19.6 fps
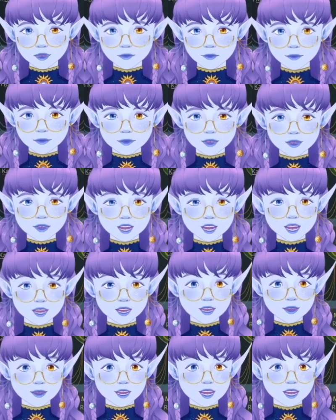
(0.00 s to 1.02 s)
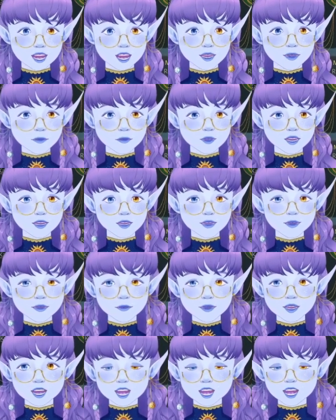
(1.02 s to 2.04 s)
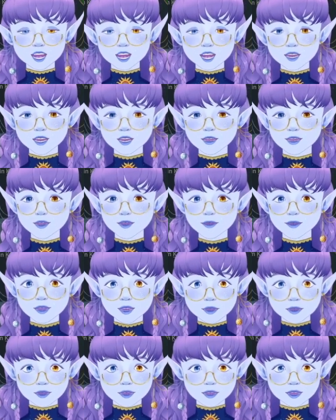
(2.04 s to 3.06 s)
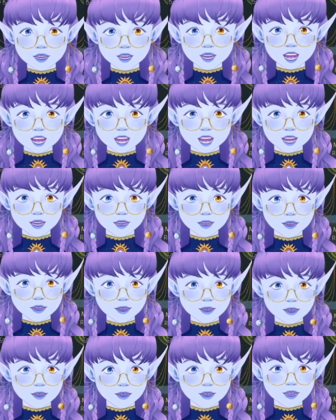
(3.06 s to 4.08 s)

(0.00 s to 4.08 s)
pretending that I have workers, but I literally, as